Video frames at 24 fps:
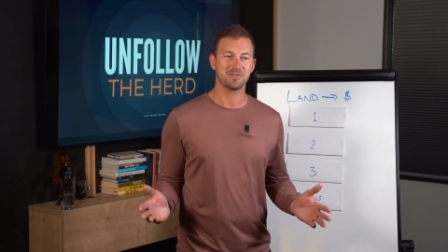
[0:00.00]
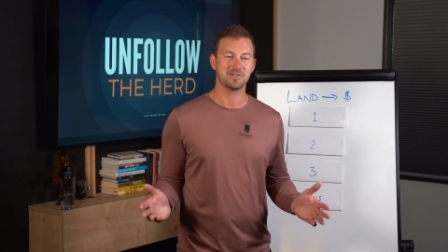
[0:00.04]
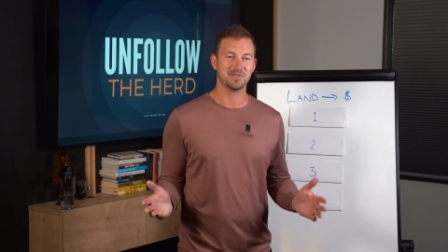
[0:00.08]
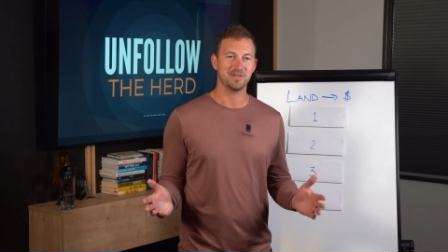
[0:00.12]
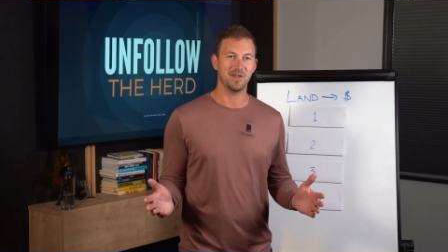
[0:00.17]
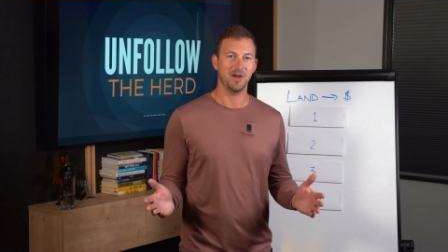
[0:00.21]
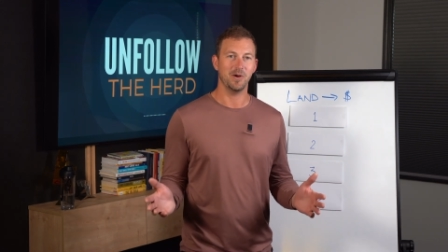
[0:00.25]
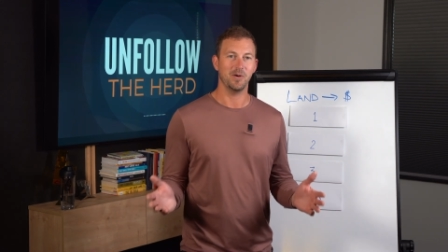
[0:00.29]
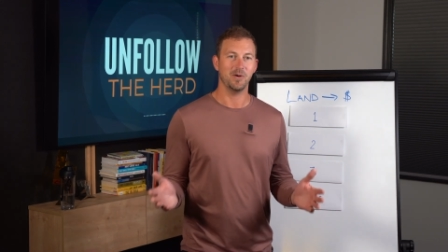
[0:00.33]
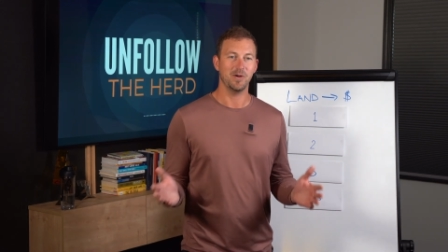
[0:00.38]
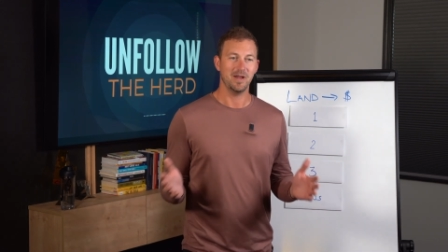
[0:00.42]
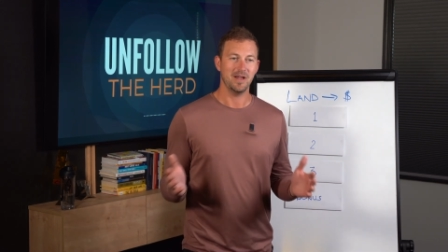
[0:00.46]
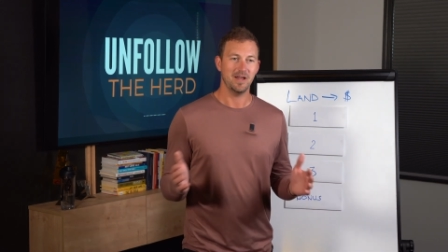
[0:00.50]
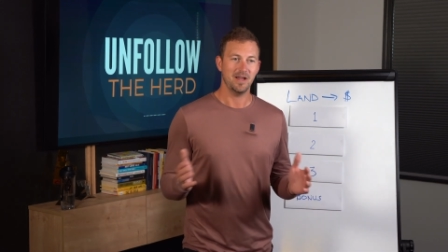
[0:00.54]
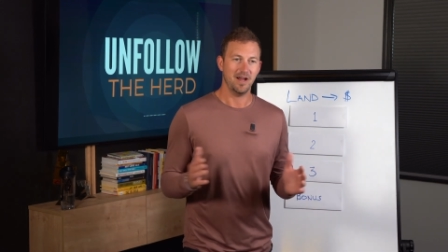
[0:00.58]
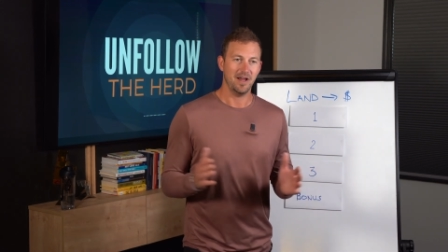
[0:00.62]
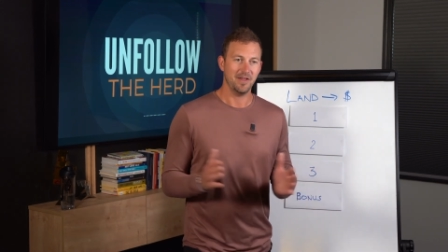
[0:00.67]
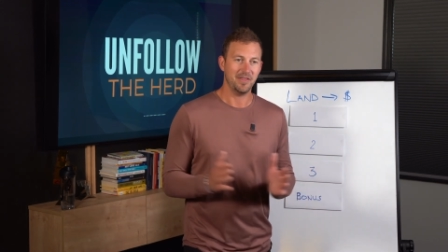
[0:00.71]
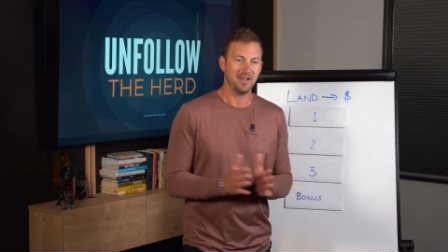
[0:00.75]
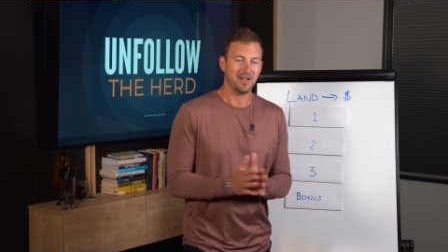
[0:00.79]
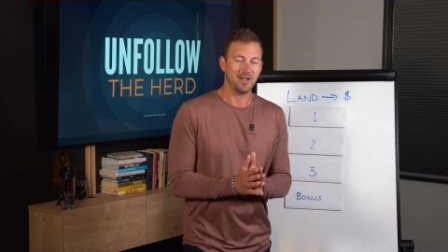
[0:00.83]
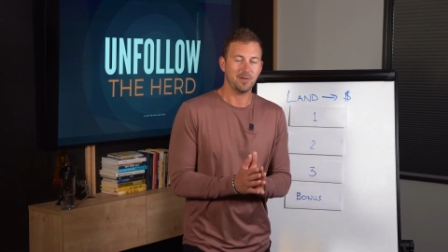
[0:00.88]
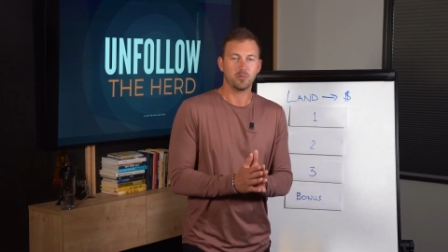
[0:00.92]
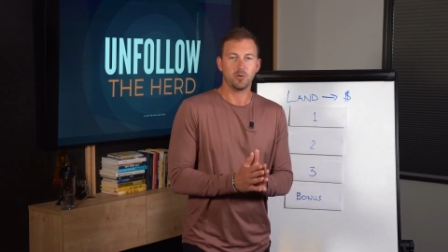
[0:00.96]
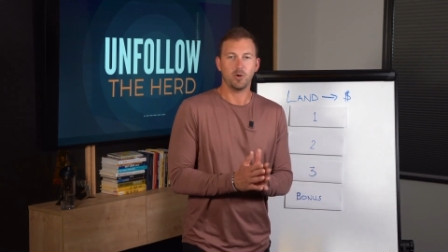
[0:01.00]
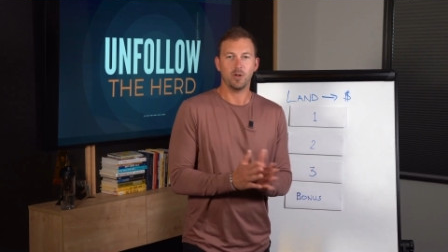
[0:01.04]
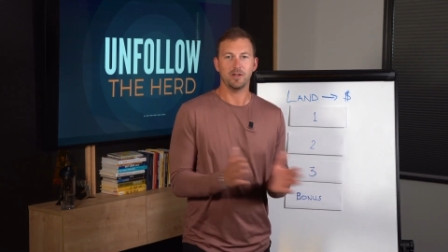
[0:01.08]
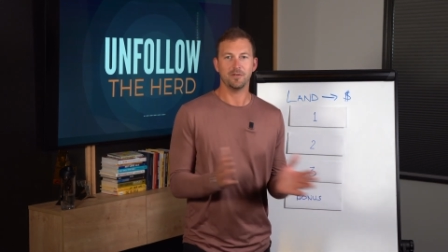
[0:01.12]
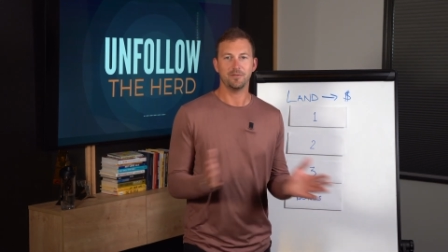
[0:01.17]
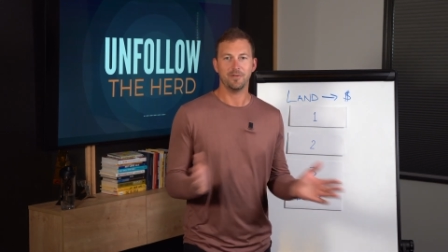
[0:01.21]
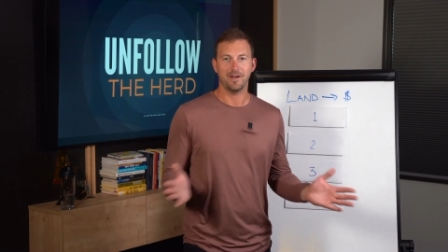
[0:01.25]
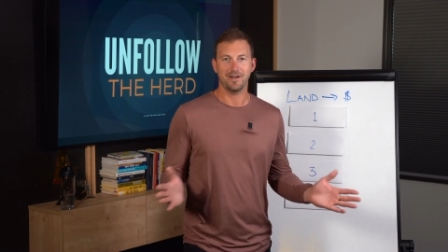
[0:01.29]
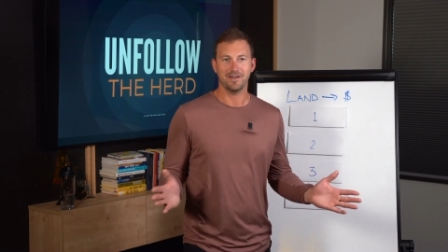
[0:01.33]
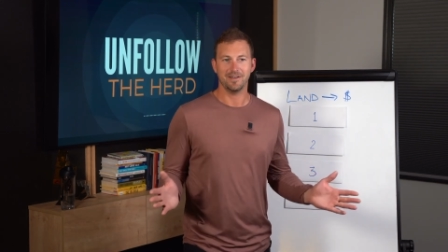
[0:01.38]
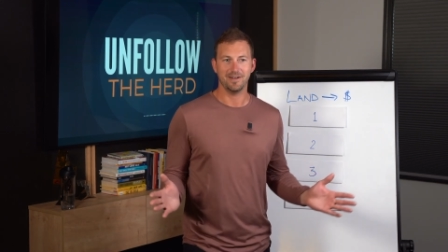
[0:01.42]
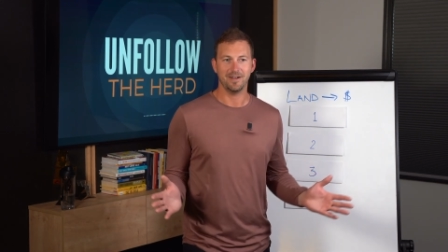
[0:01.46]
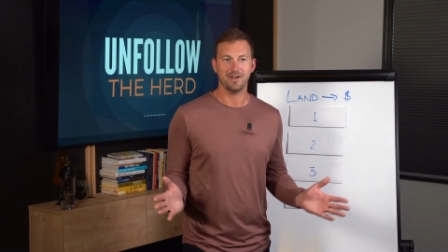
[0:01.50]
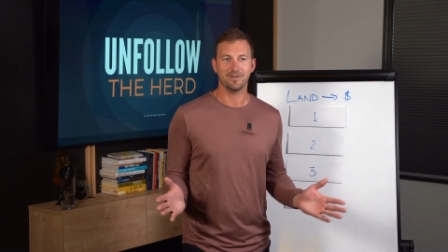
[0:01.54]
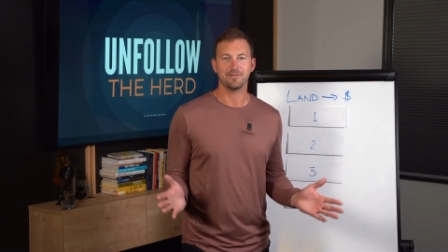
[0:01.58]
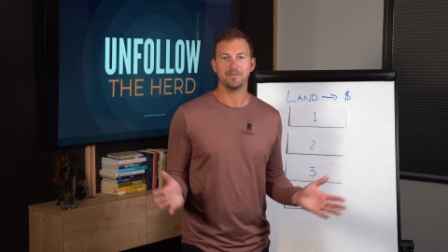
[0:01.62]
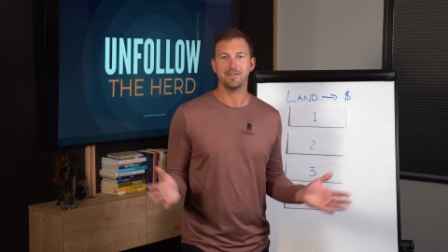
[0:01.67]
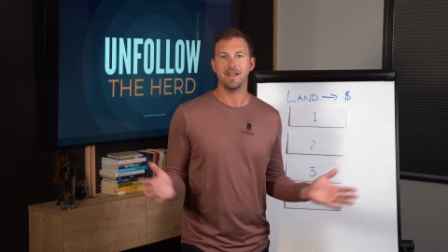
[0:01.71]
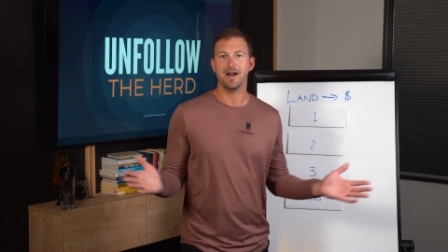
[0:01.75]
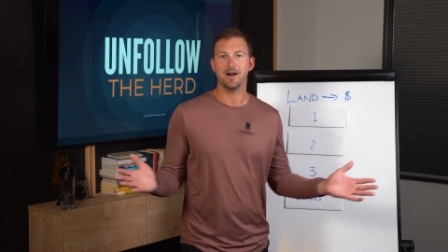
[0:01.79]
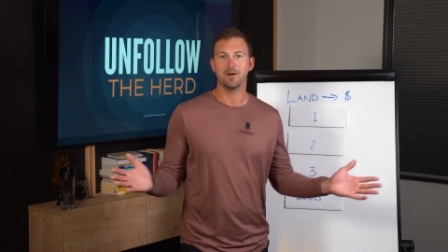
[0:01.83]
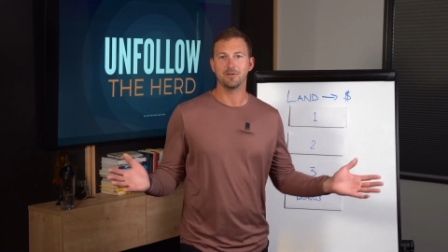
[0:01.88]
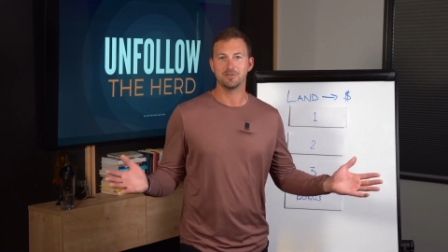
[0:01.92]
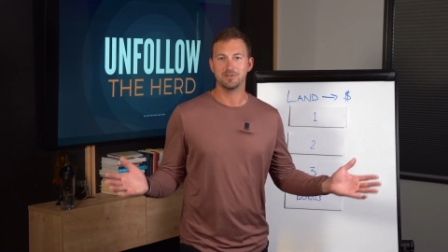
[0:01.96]
so I think I'm qualified enough
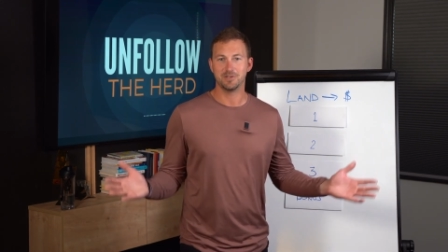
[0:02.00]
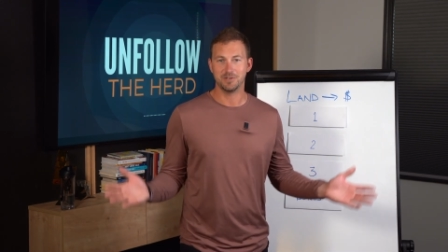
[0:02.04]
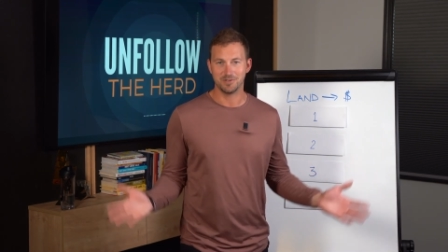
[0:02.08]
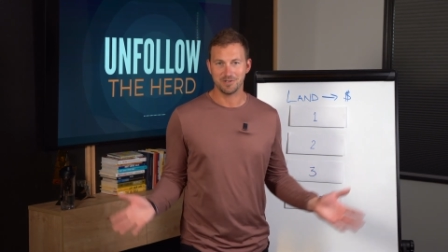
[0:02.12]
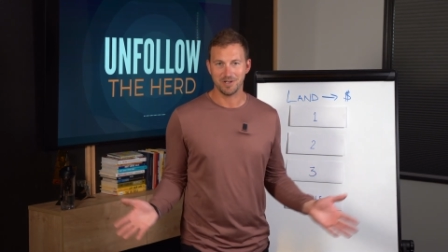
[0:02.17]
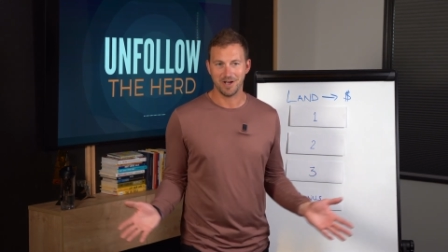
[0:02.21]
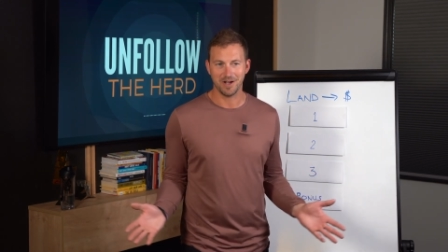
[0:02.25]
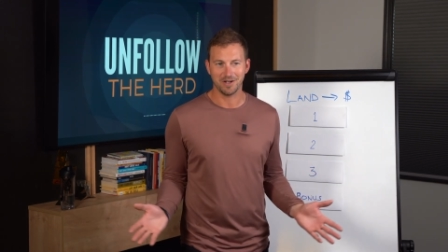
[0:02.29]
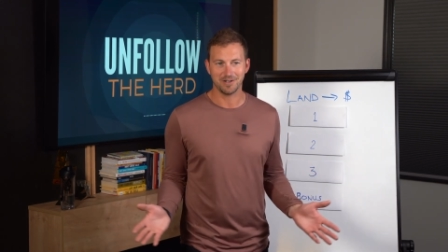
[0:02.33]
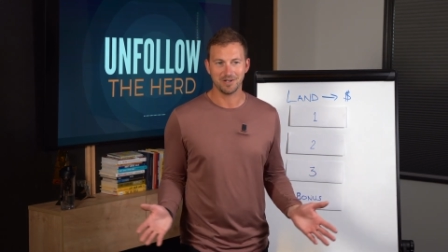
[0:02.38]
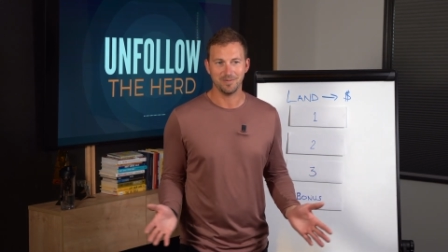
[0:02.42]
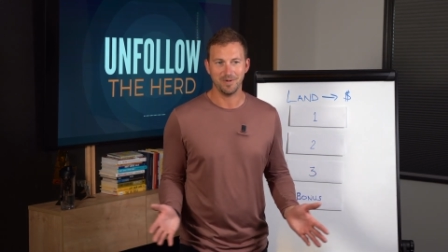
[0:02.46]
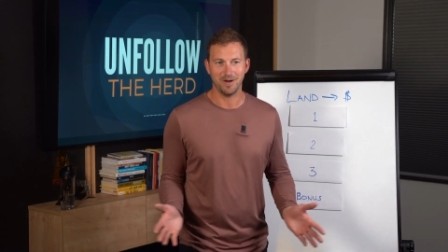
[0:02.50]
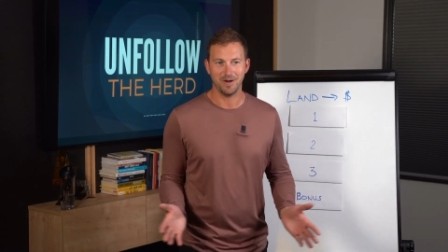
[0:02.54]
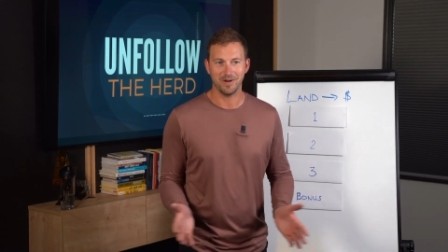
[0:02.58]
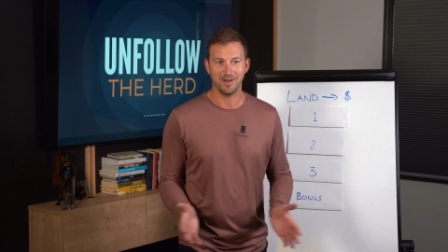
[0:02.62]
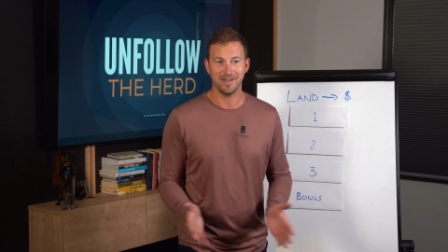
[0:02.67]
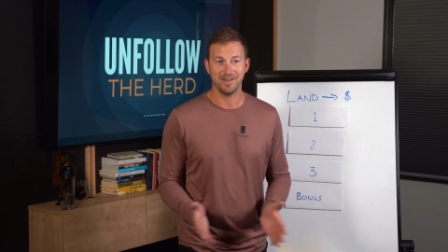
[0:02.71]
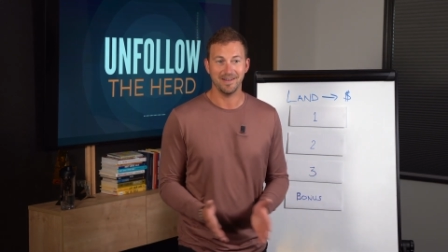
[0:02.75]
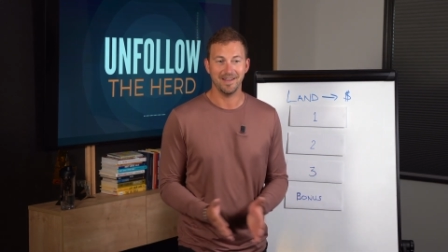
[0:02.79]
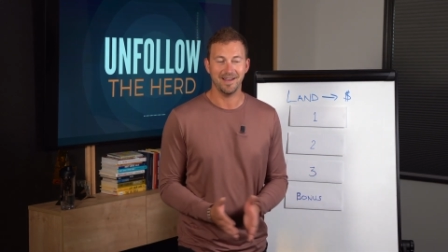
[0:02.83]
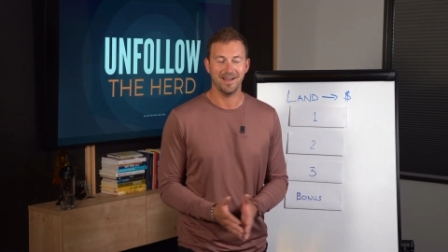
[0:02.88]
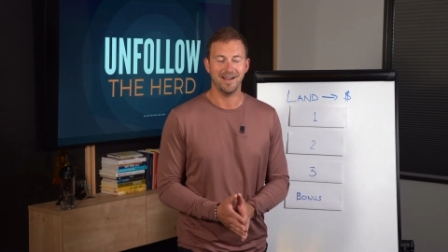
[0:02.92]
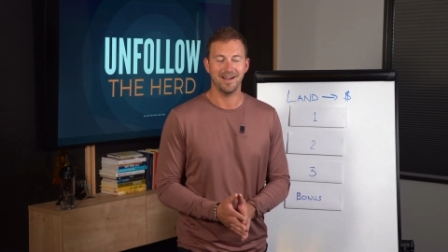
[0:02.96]
now to talk about it